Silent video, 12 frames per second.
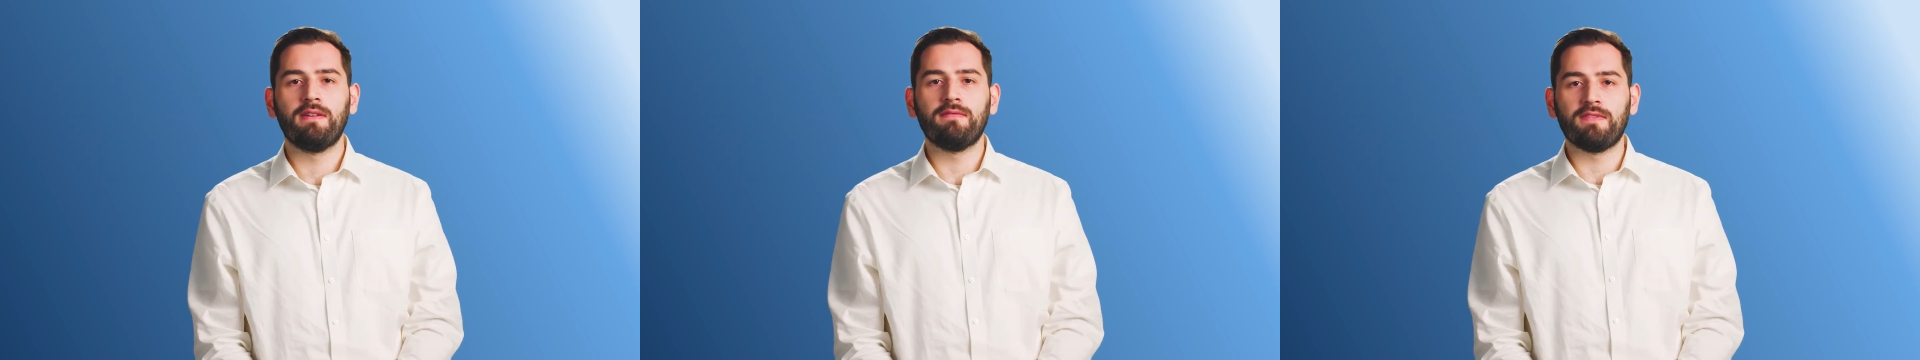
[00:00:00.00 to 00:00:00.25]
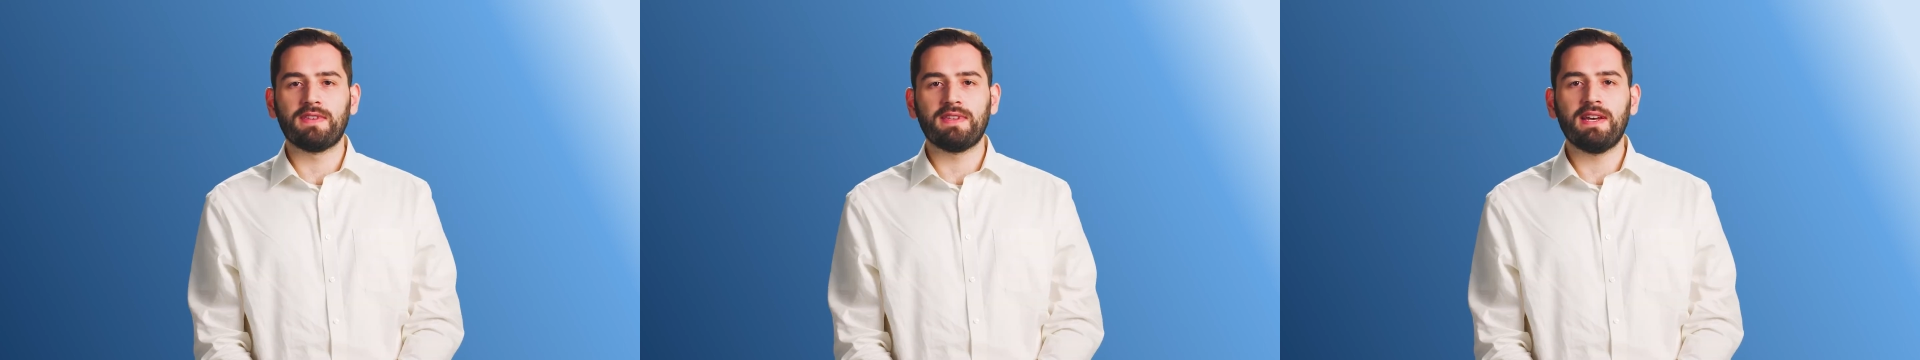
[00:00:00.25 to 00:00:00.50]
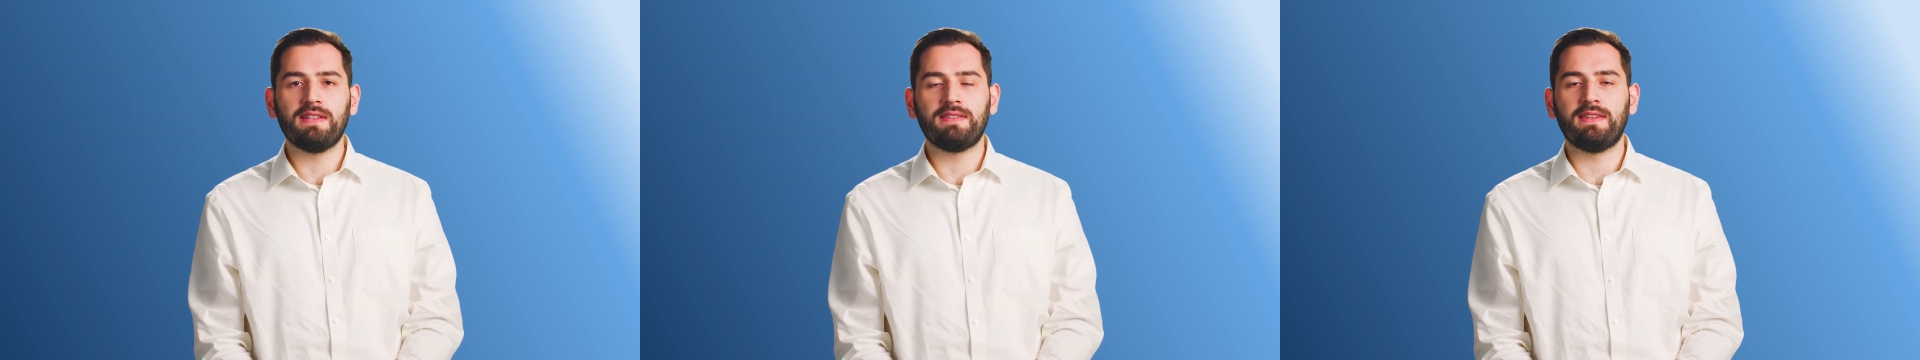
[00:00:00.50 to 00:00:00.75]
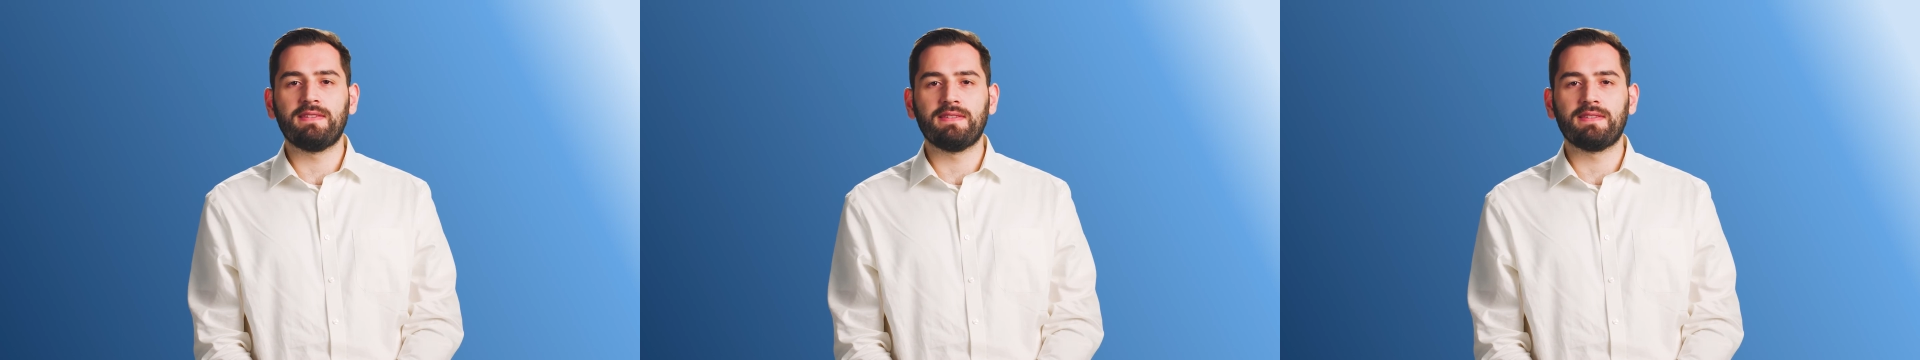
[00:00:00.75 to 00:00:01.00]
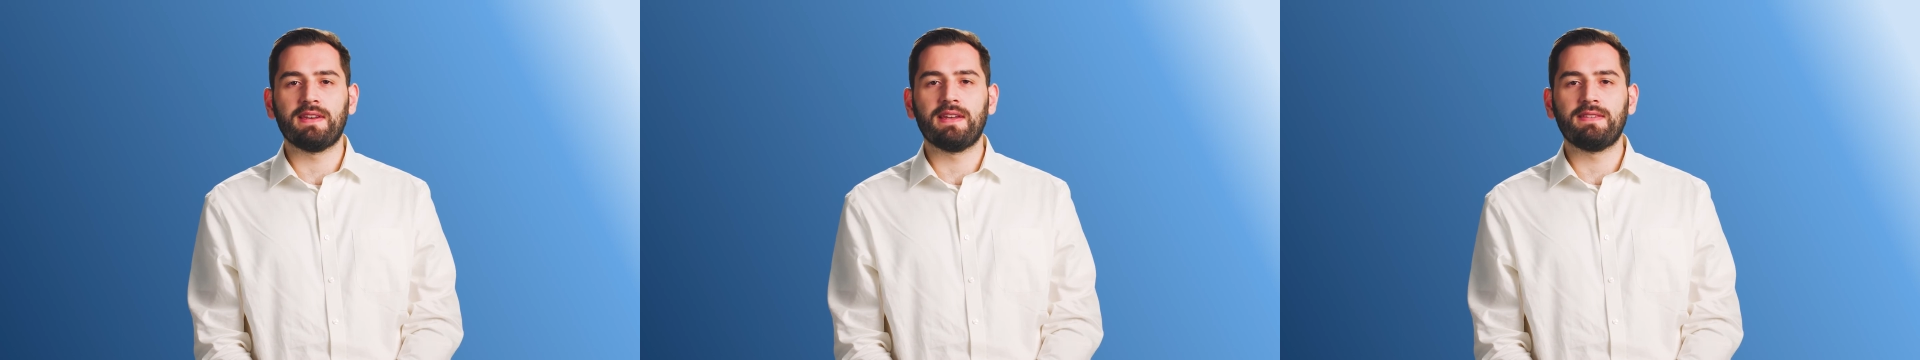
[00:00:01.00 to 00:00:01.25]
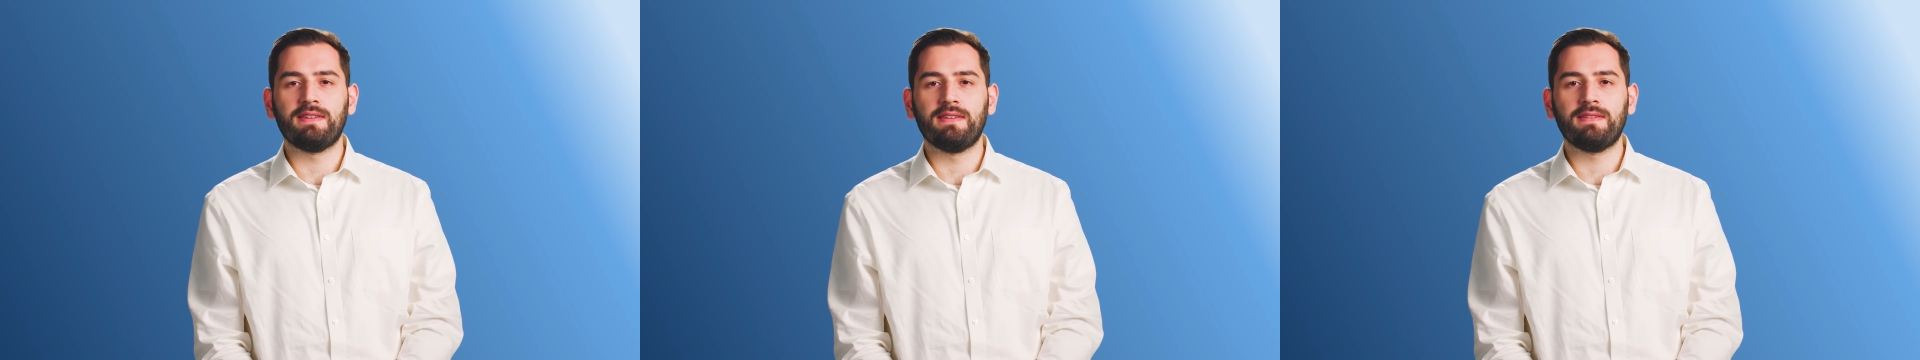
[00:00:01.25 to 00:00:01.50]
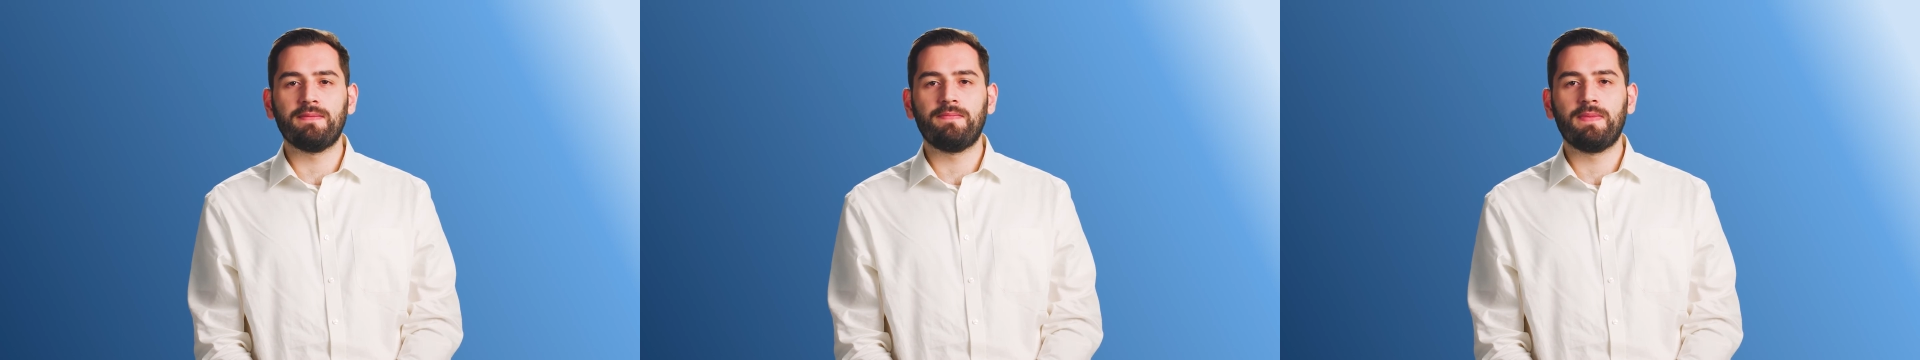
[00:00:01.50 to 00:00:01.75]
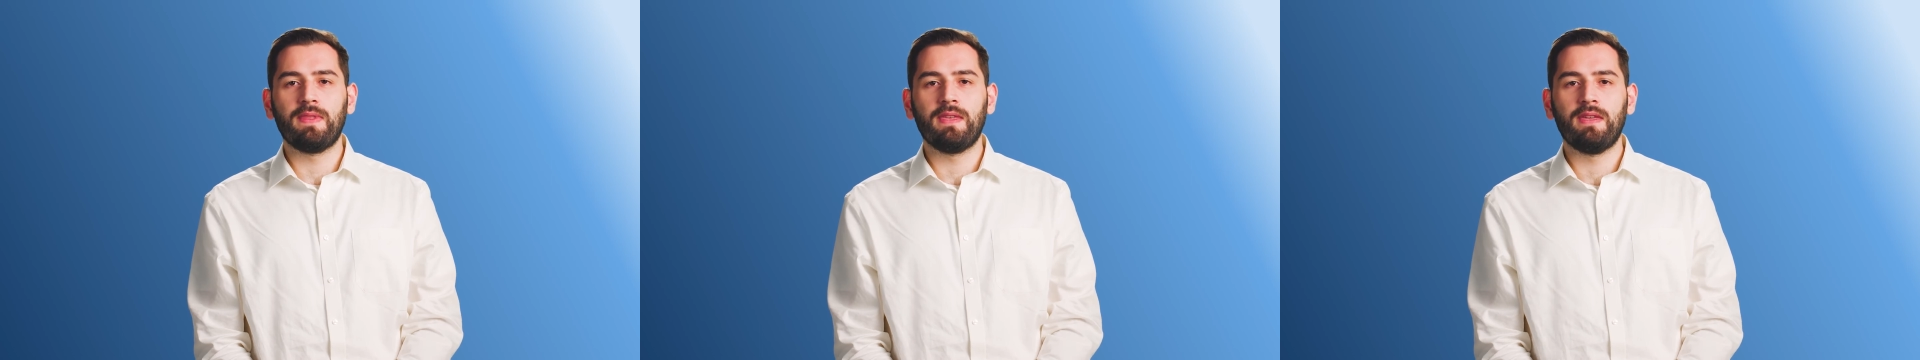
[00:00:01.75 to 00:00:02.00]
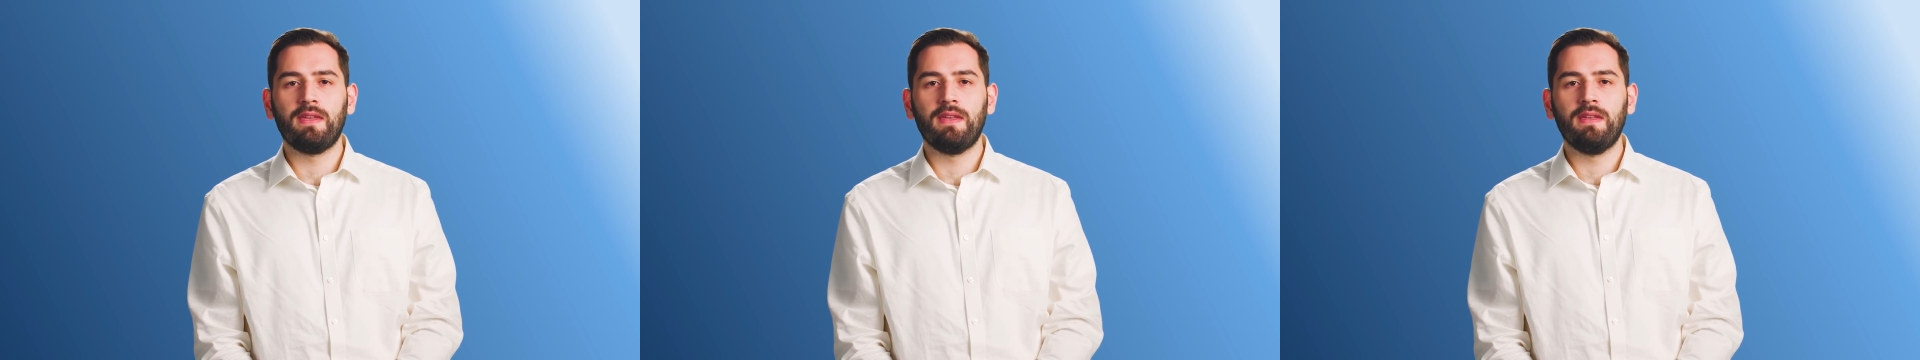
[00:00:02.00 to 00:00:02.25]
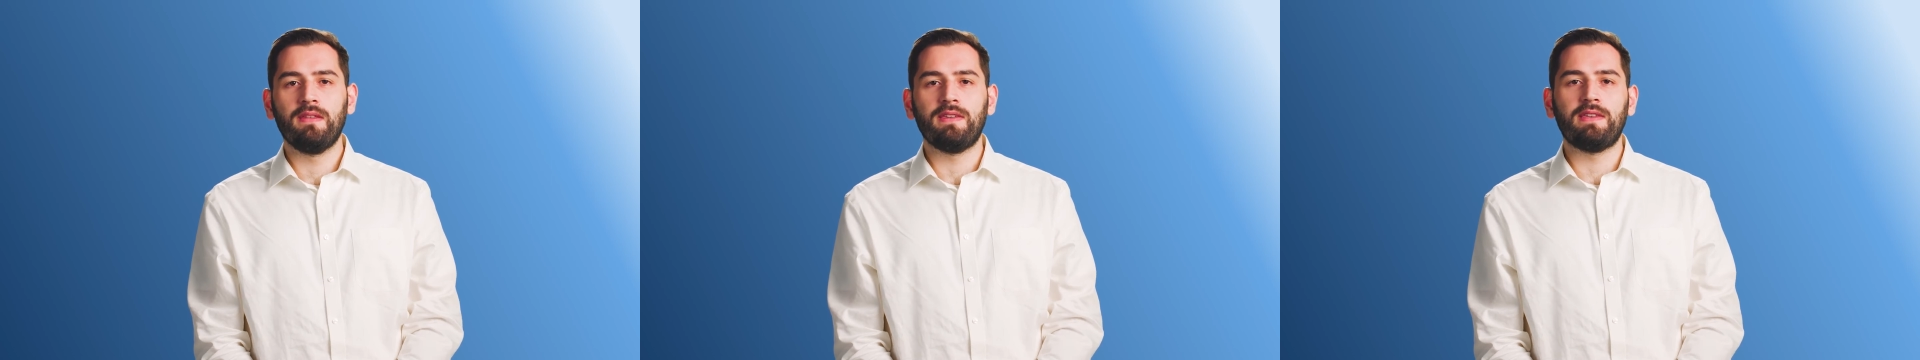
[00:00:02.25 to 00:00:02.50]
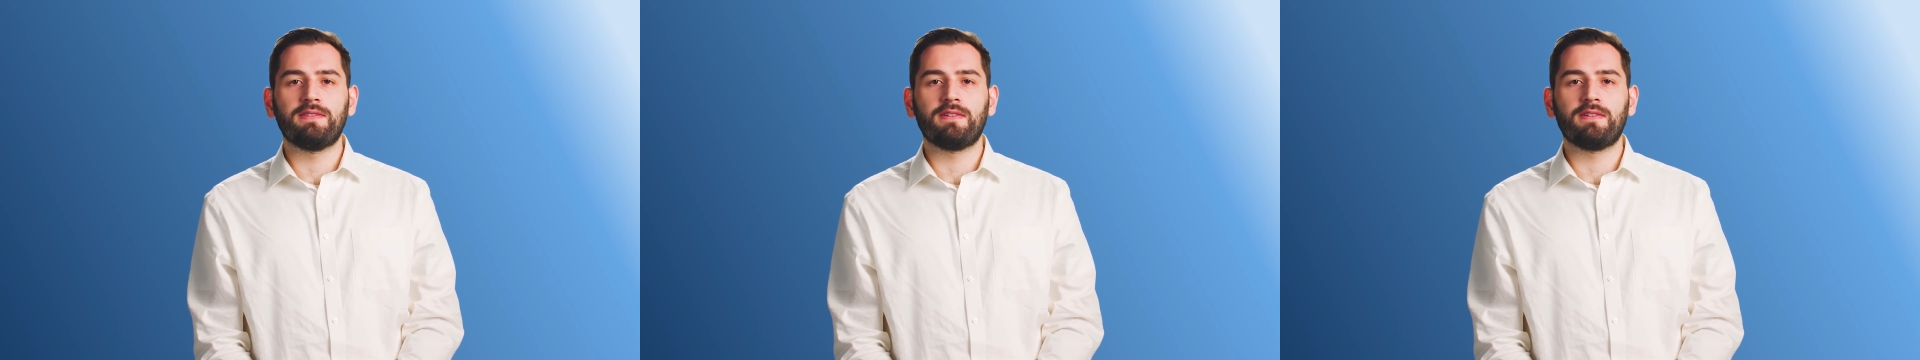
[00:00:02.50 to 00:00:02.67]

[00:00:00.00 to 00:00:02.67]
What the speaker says: Frassati societies. These